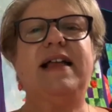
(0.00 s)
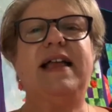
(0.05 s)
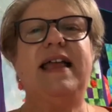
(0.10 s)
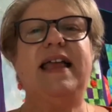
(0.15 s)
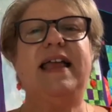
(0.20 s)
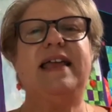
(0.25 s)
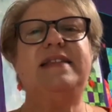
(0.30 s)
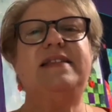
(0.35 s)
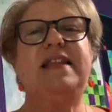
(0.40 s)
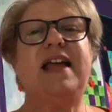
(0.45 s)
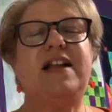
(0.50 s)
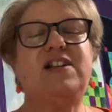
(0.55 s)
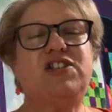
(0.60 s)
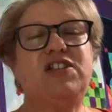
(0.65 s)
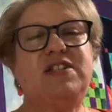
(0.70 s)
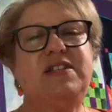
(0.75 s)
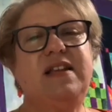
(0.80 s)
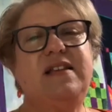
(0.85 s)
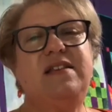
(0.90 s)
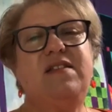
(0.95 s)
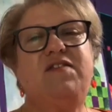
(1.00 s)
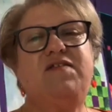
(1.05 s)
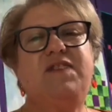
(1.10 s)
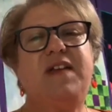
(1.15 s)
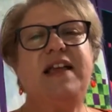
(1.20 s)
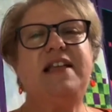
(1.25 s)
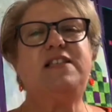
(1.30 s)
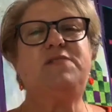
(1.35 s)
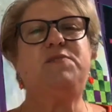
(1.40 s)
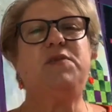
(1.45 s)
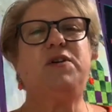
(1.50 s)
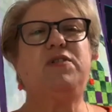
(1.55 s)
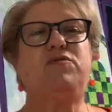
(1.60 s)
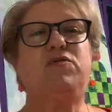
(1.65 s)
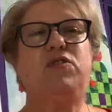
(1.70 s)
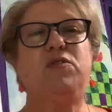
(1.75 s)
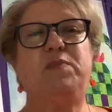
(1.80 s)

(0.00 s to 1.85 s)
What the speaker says: not just in the Facebook group,